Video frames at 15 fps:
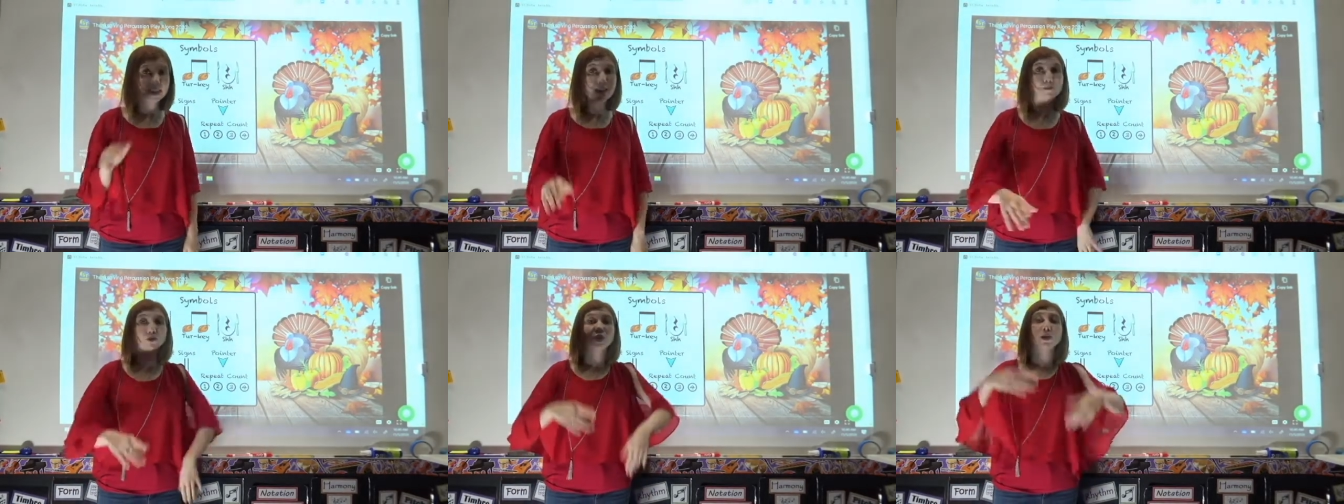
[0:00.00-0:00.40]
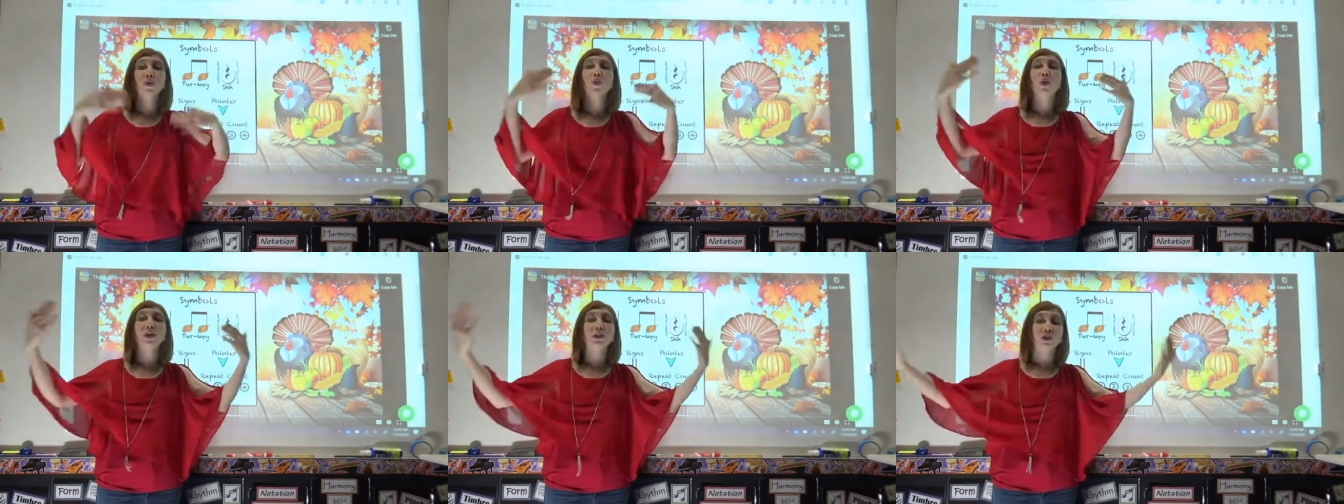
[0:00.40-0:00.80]
I'm just
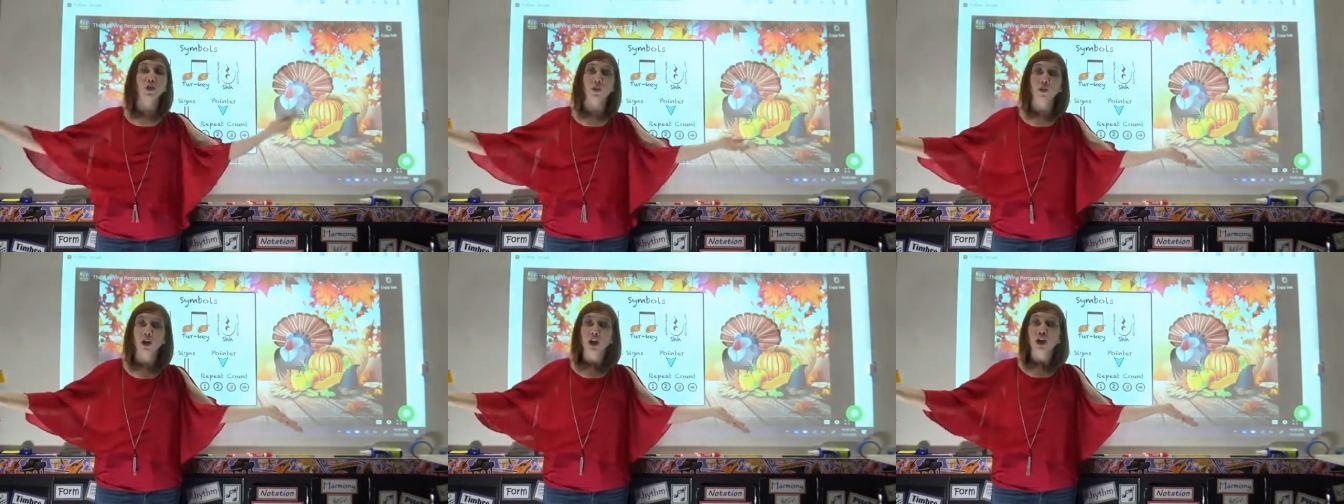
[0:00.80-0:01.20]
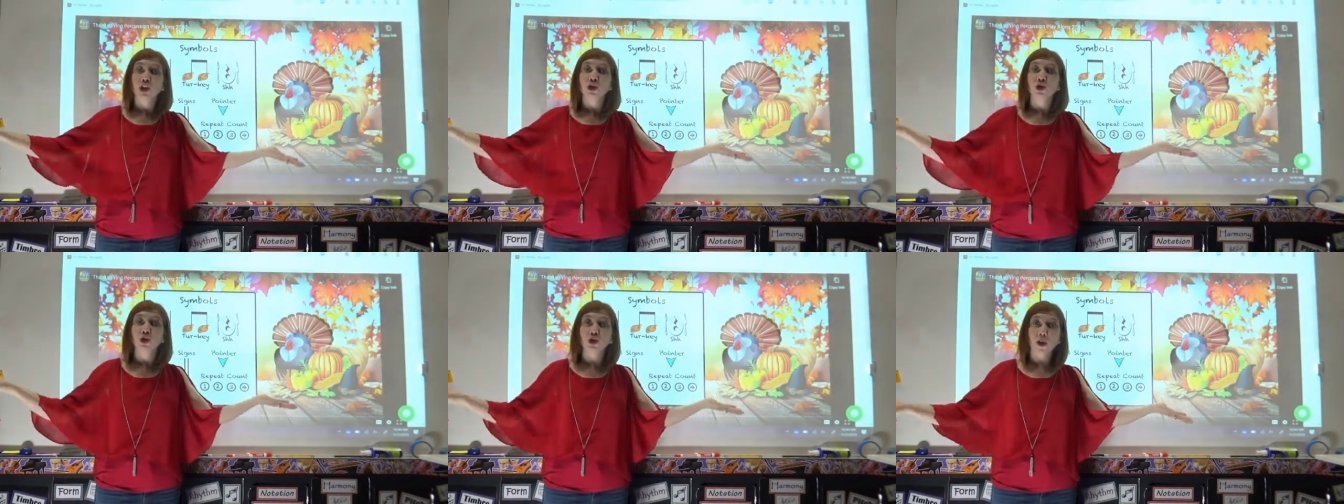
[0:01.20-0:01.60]
going to
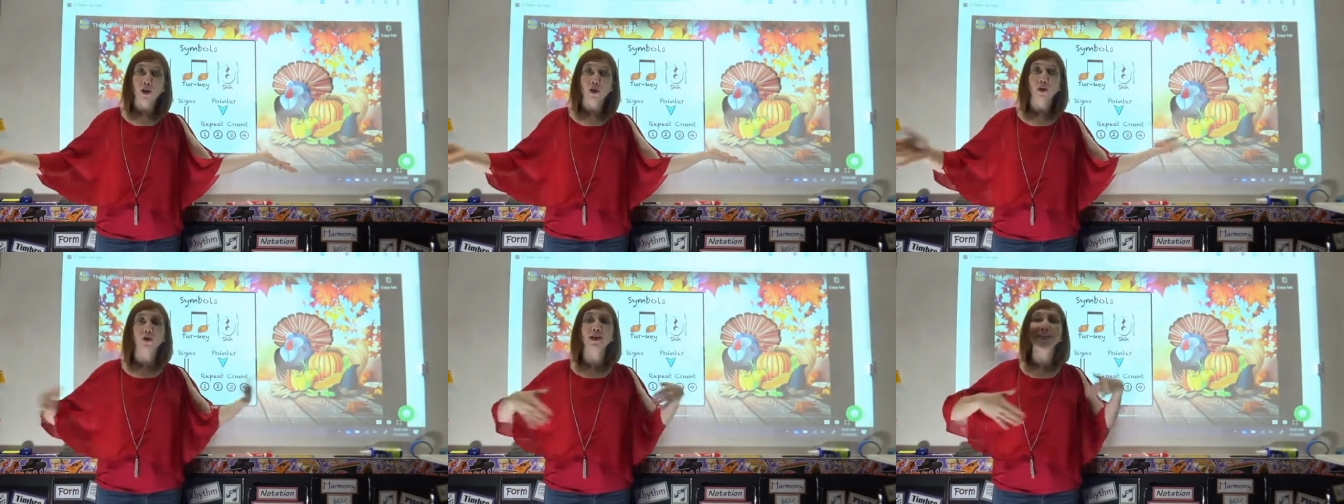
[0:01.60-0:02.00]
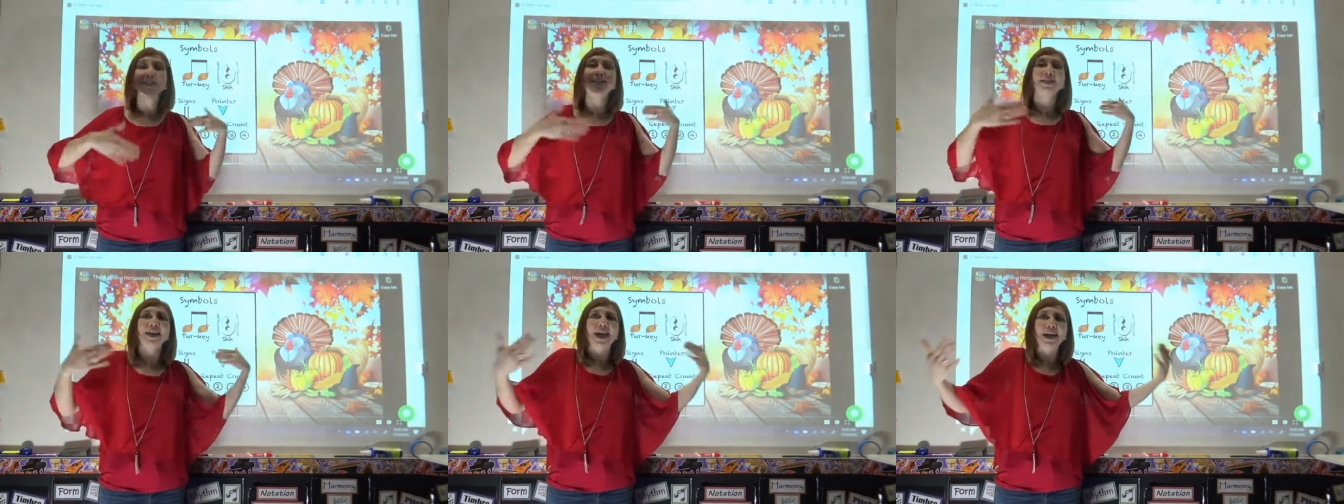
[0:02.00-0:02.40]
show the
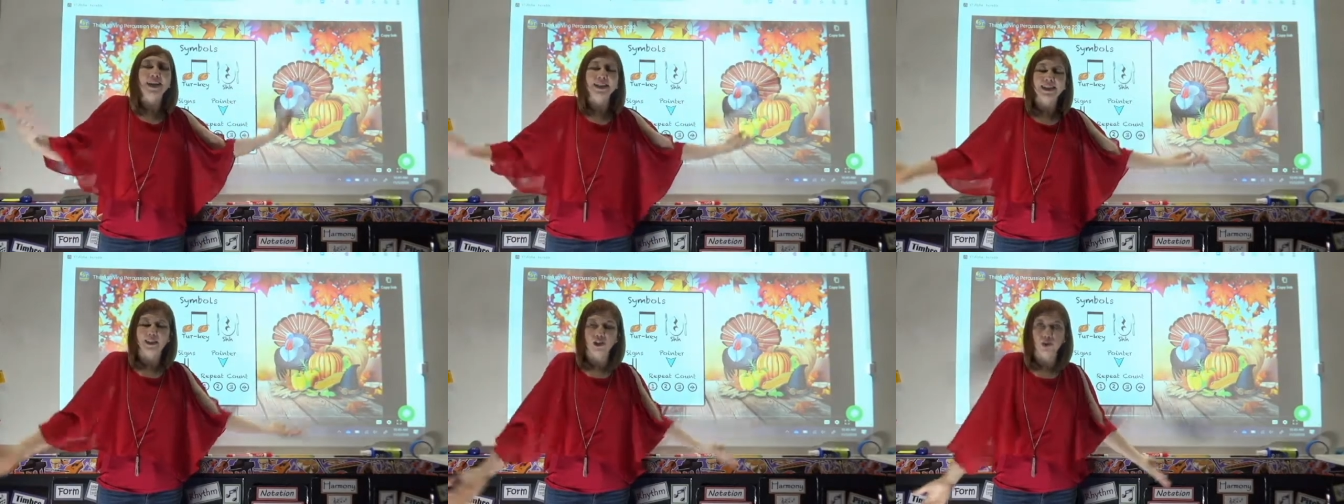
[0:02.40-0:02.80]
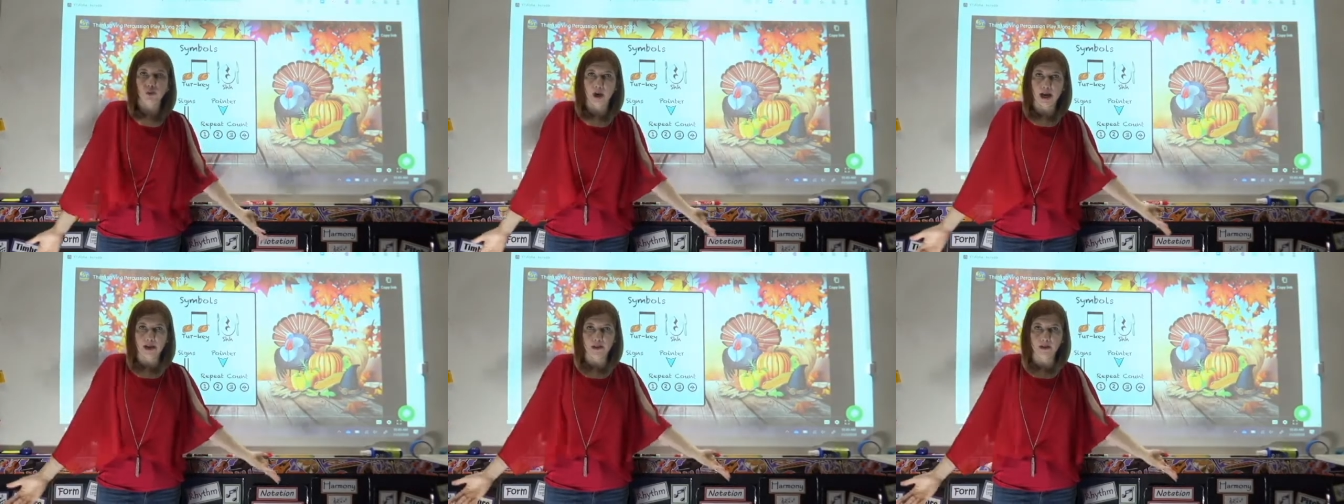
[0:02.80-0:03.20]
silent
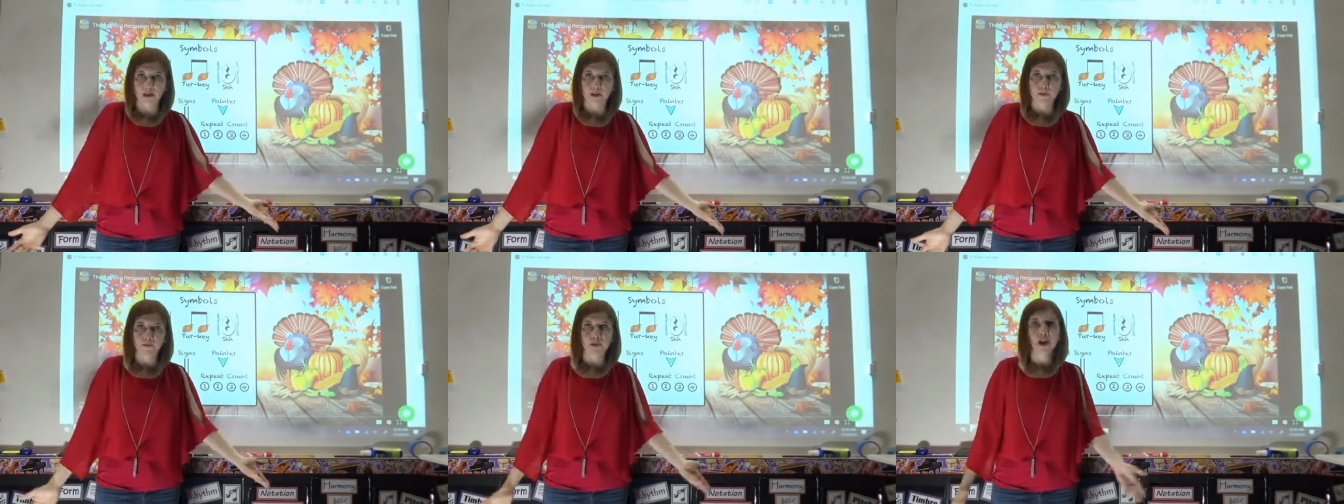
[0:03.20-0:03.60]
rest.